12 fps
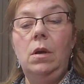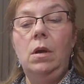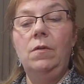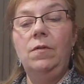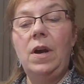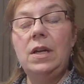
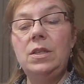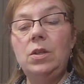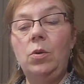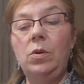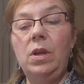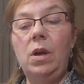
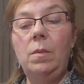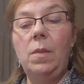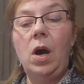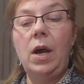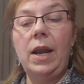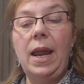
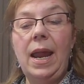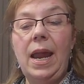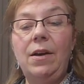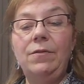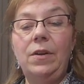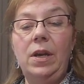on a
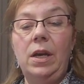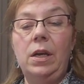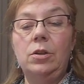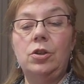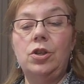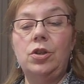1/2
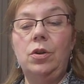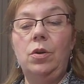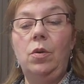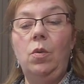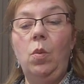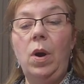inch,
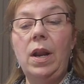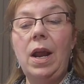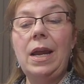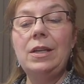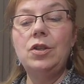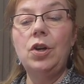when
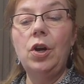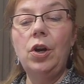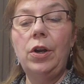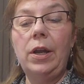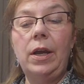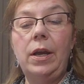I
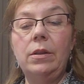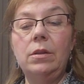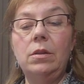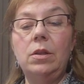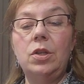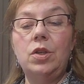turn it,
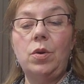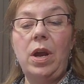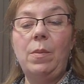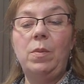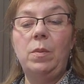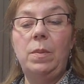the
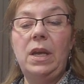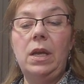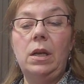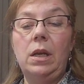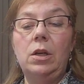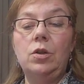strap will be
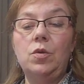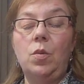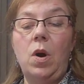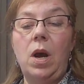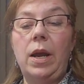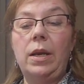1 inch
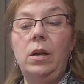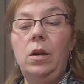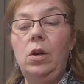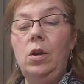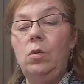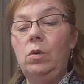wide,
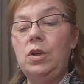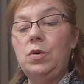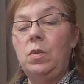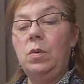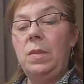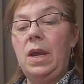which
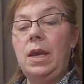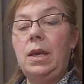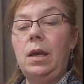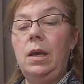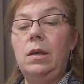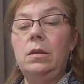will make
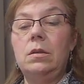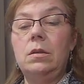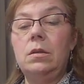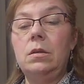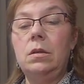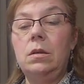
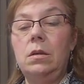it